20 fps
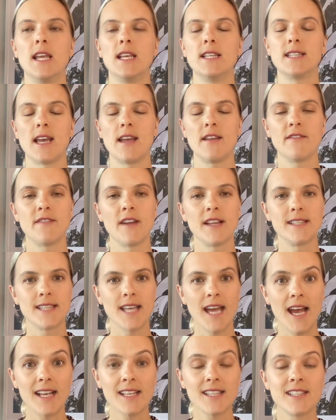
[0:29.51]
is a
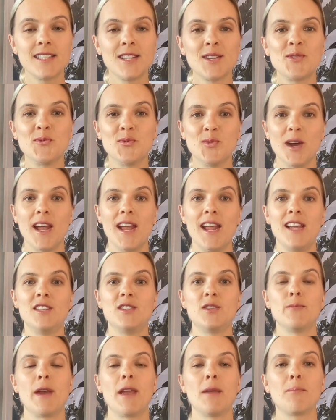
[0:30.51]
fantastic way
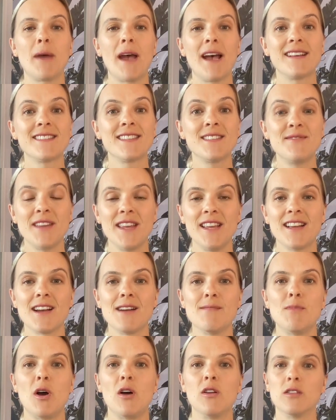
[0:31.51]
to make passive
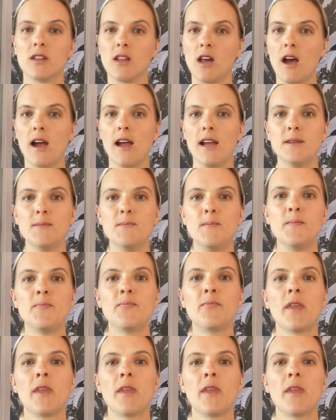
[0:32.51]
income online